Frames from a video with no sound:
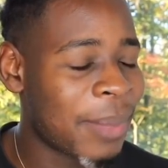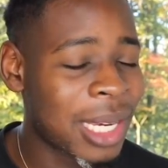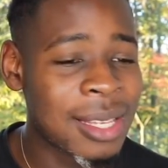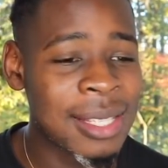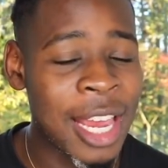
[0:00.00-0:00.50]

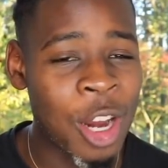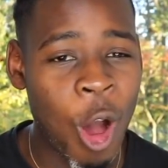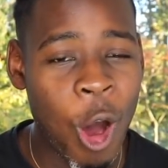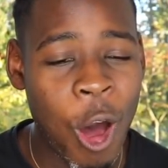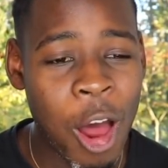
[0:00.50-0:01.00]
because in
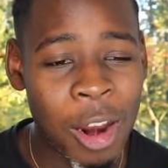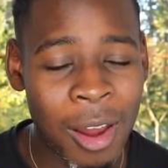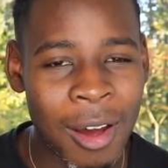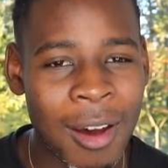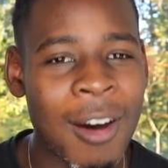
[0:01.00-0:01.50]

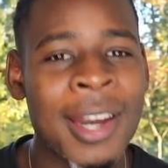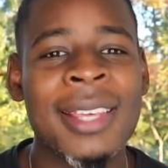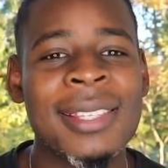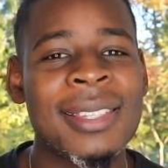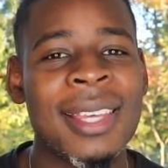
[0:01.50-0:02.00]
all
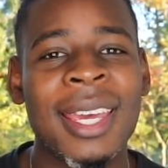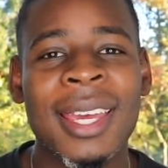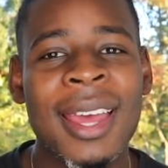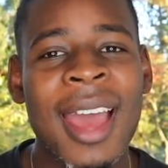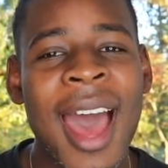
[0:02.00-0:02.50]

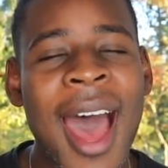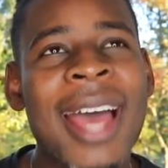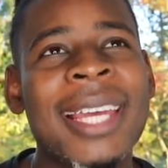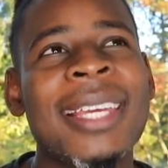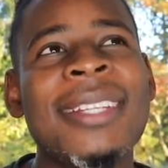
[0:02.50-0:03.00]
honesty,
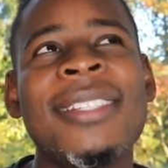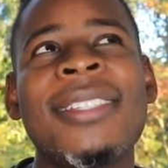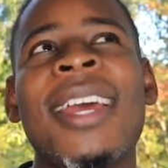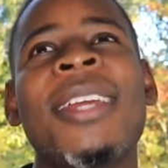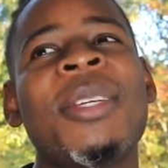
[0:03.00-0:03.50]
I can
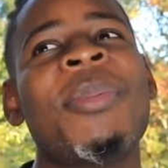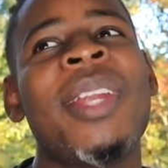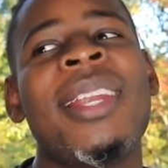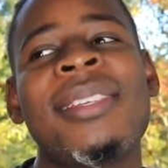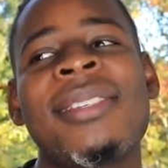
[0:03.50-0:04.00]

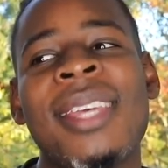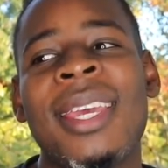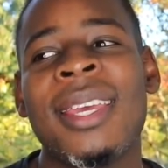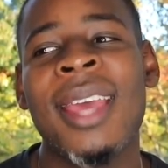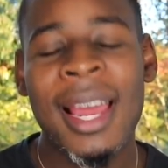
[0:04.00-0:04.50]
genuinely
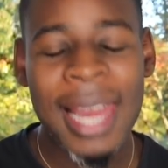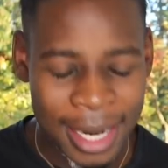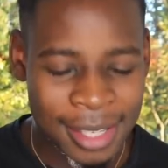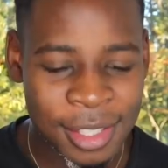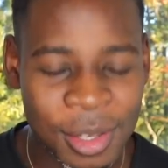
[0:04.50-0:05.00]
see,
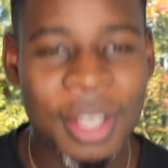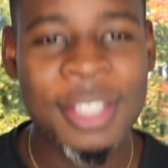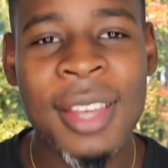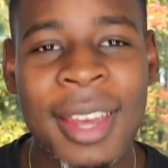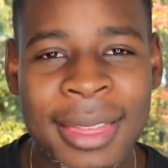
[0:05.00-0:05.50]
like, there's
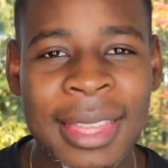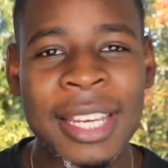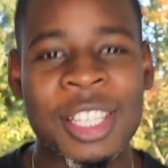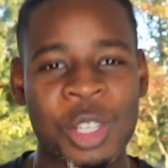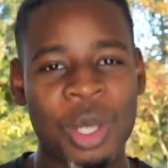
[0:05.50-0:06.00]
certain
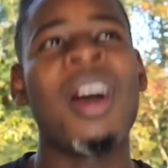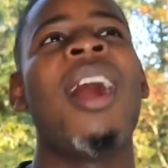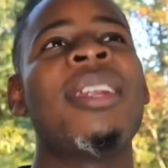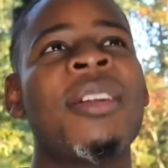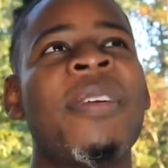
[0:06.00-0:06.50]
things you
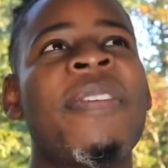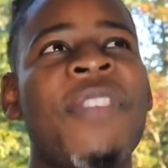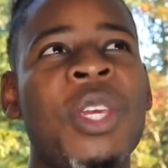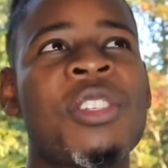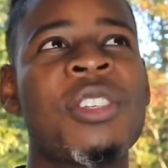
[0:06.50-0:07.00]
can't
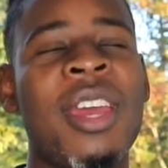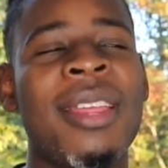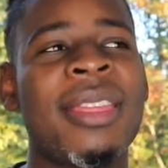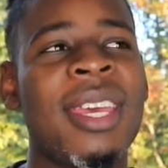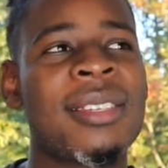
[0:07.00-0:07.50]
refute,
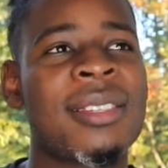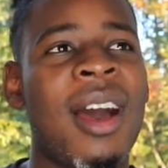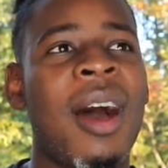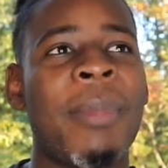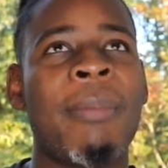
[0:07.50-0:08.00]
certain things
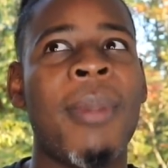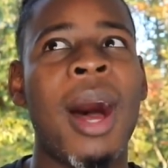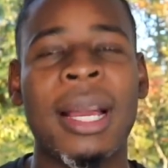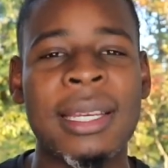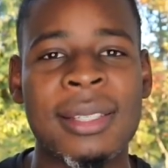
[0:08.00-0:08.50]
can't be
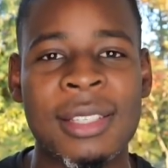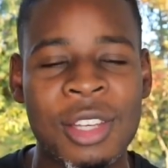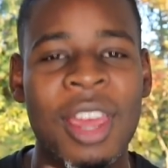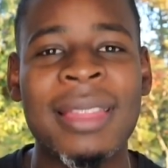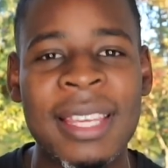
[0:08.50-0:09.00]
marketed,
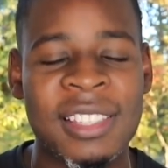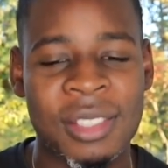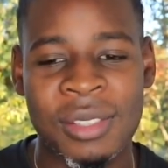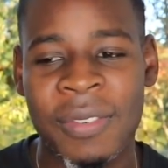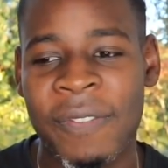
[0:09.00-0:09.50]
certain things are
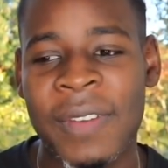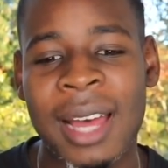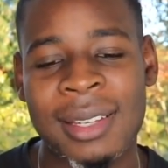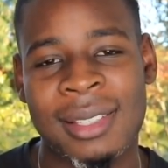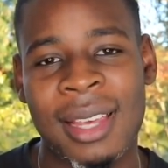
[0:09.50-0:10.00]
just
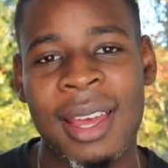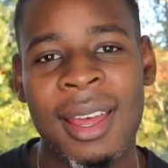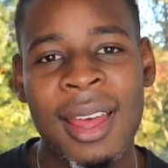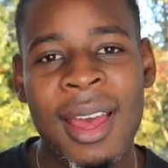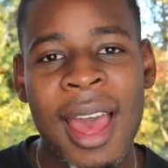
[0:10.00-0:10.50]
facts,
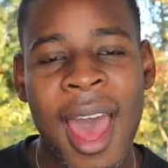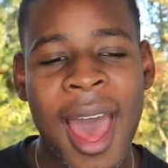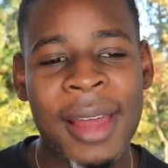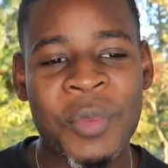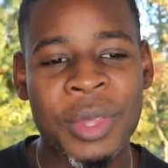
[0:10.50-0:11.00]
yeah?
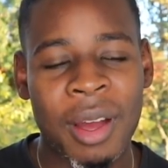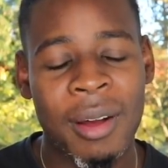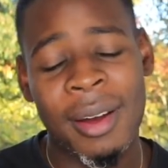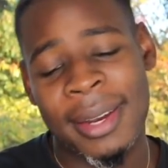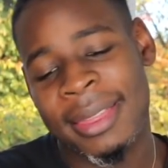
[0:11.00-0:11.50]
And with
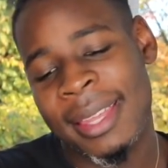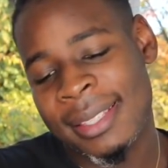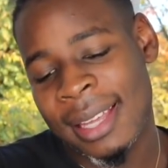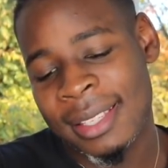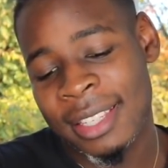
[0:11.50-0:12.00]
all the
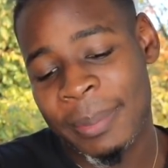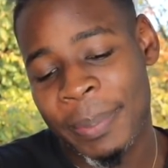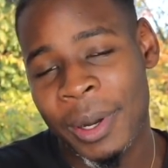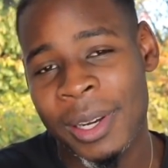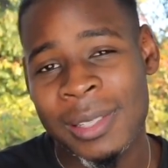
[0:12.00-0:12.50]
things that Jake
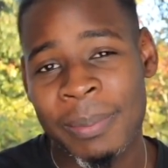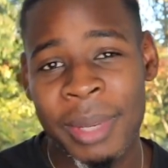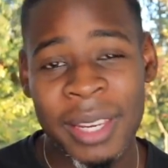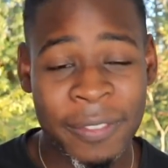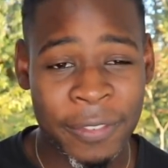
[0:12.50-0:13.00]
Paul has
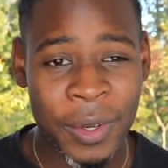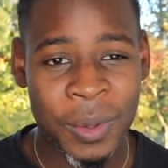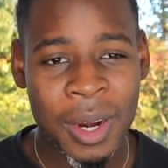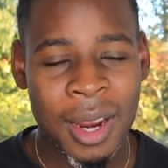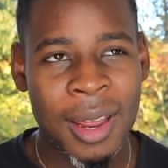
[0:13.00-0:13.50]
been through,